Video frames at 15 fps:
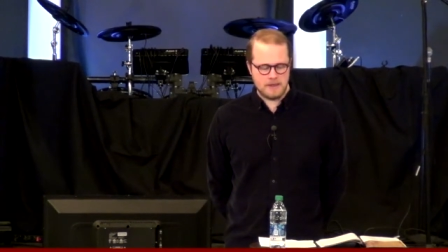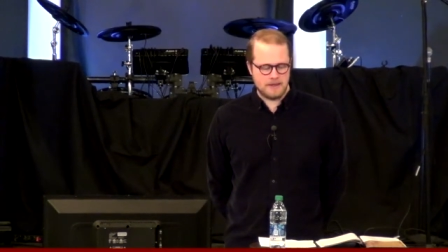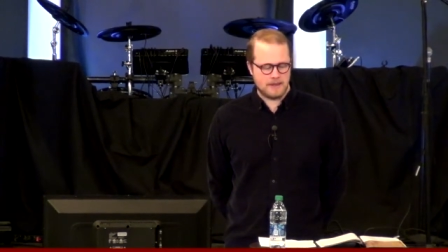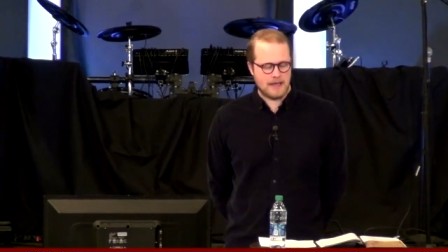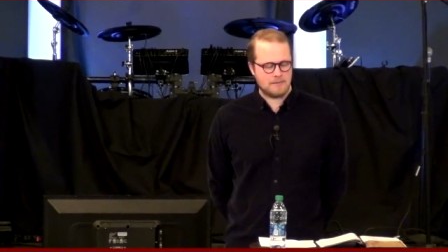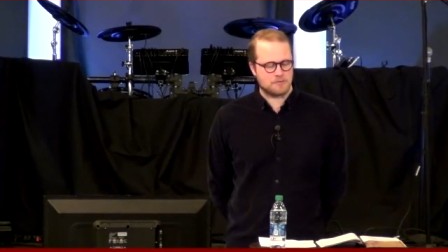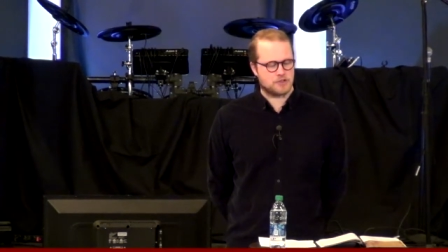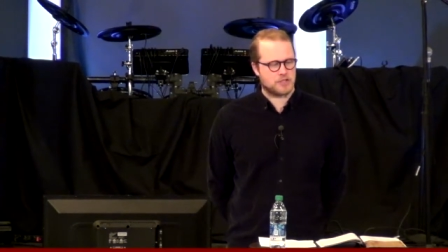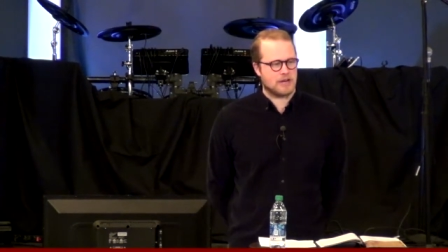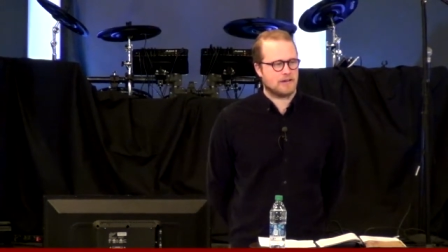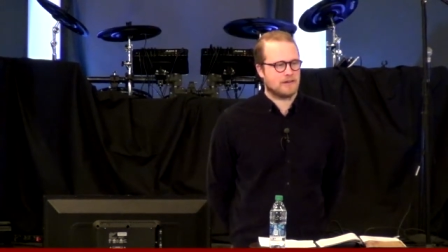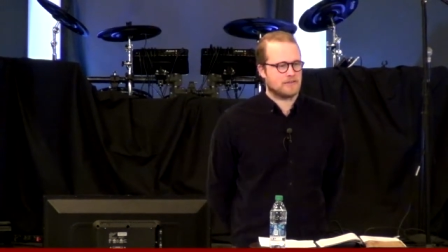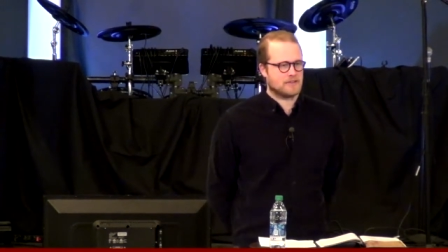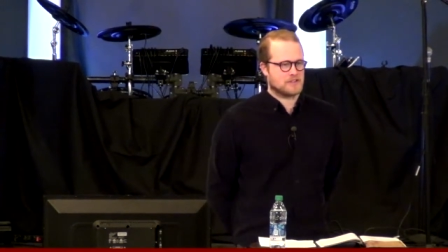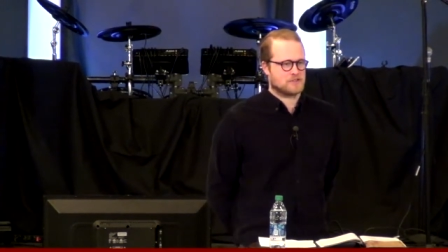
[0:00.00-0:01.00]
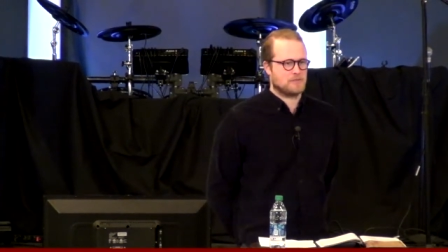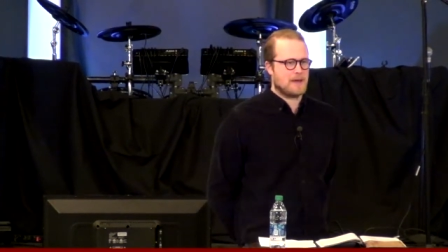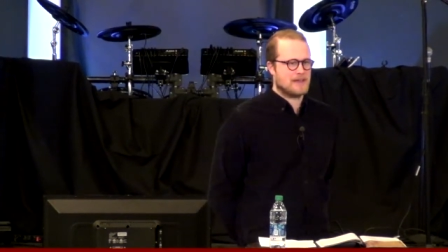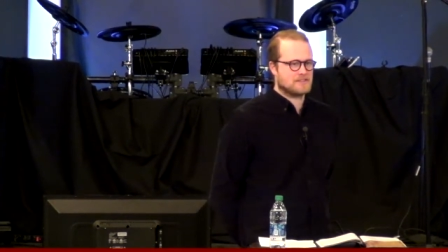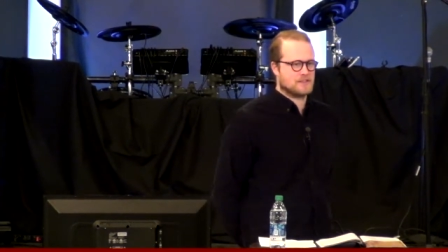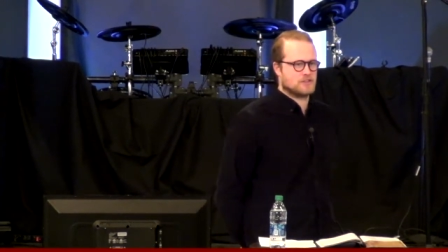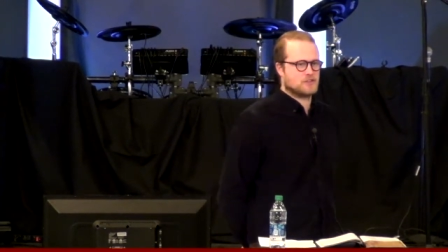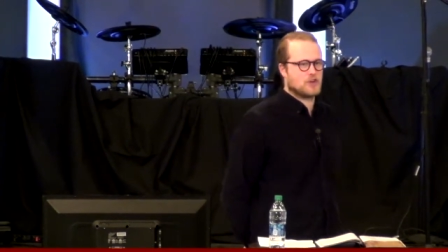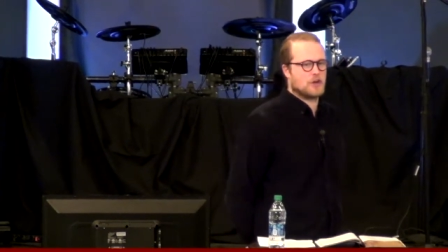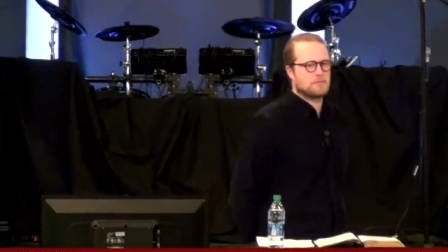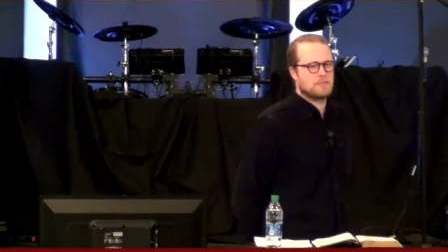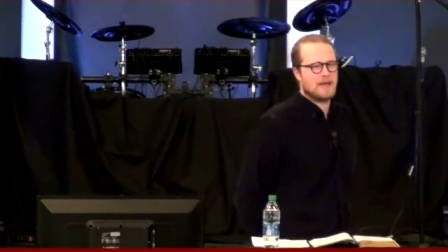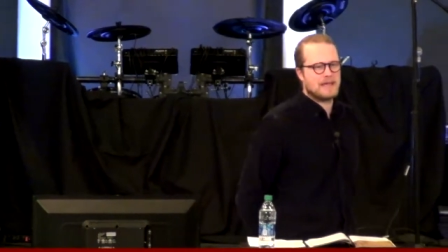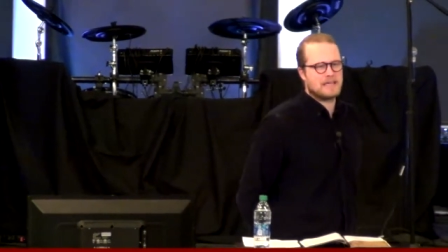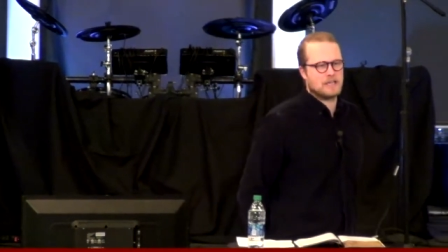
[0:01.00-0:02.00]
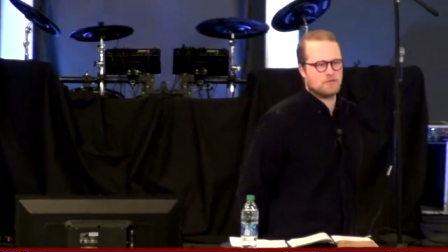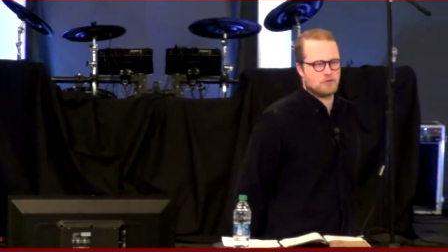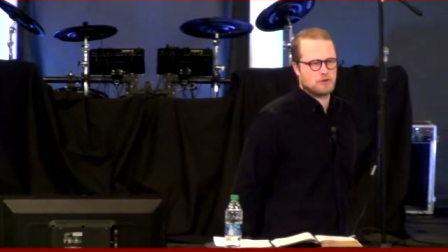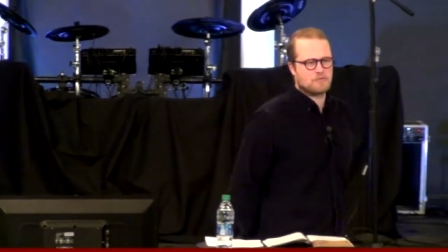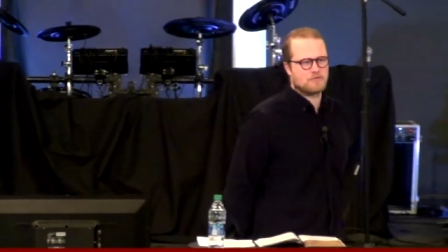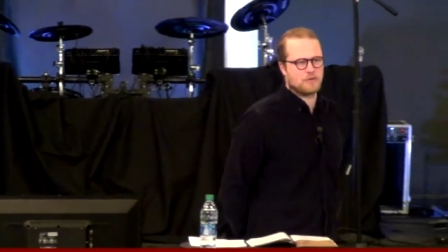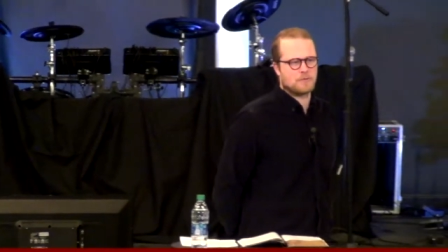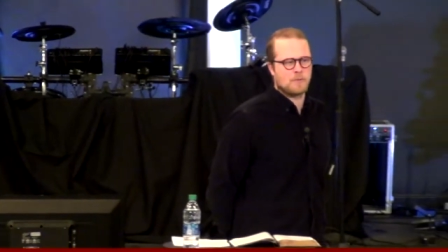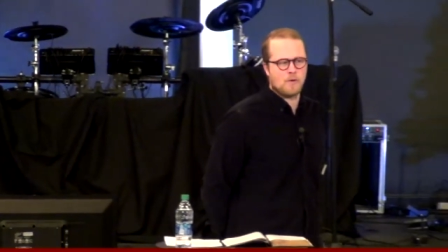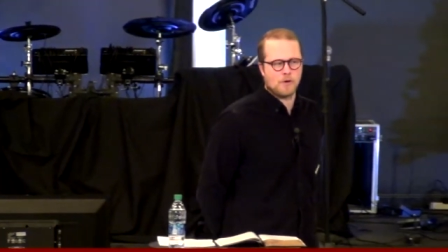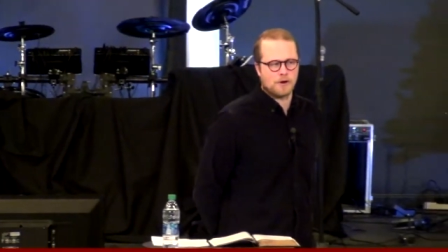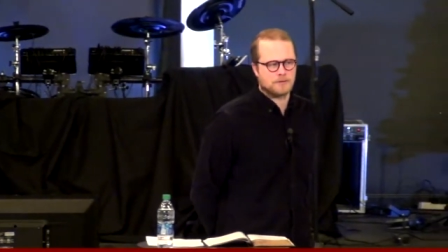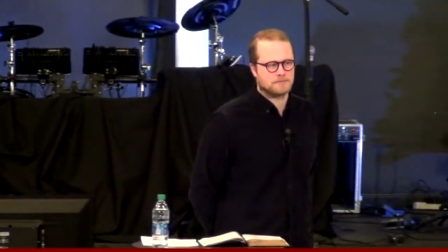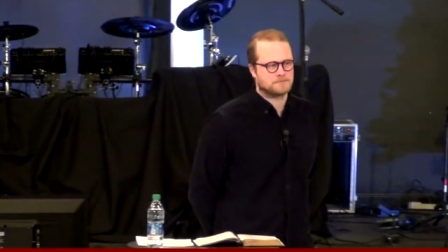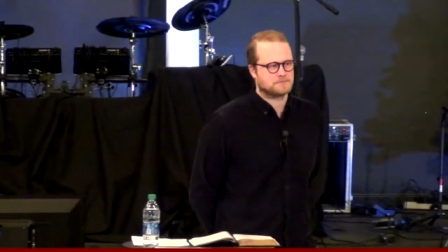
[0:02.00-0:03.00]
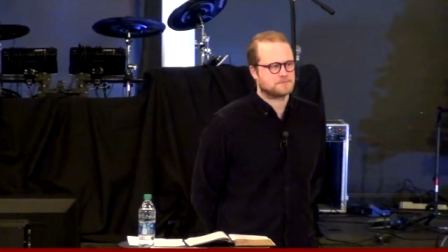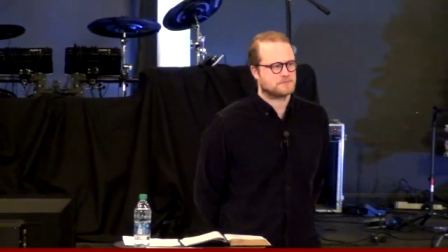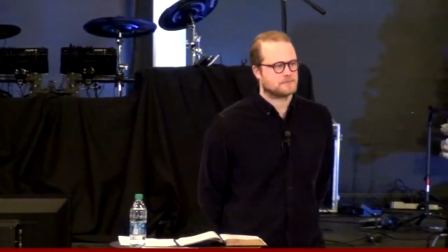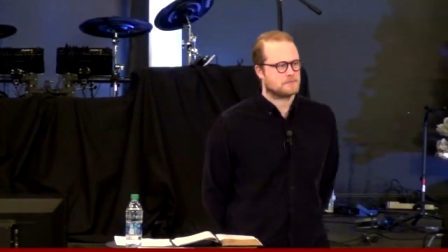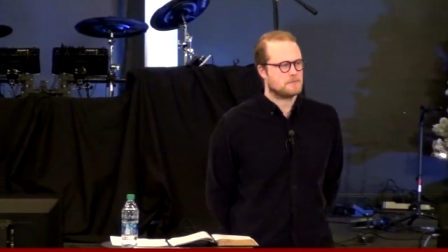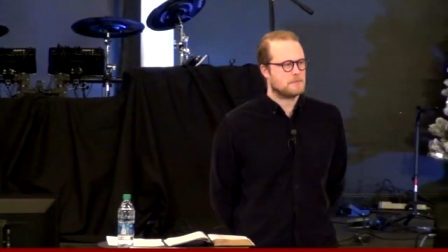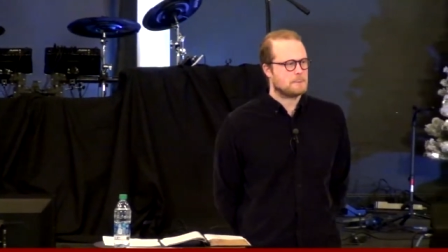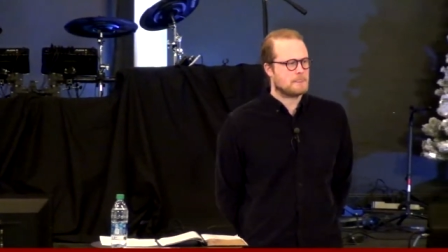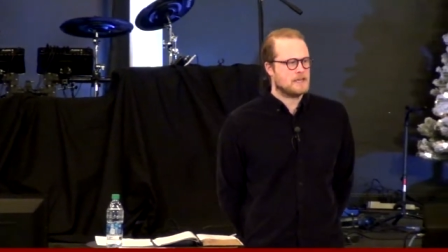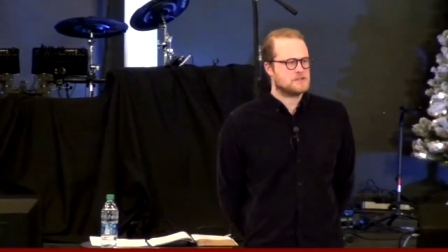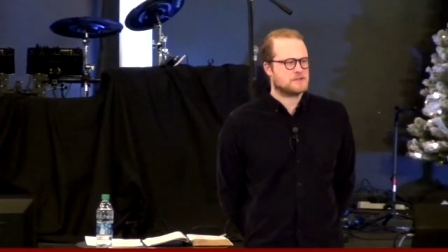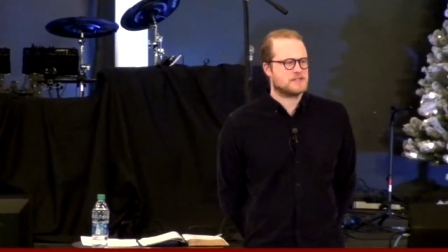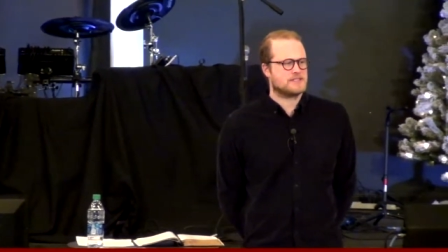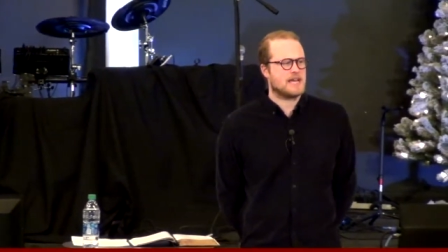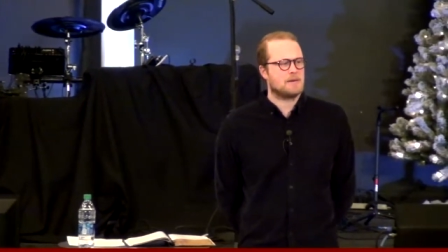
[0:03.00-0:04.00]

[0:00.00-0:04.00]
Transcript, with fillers: I'm sharing this message called Making Room for More is because I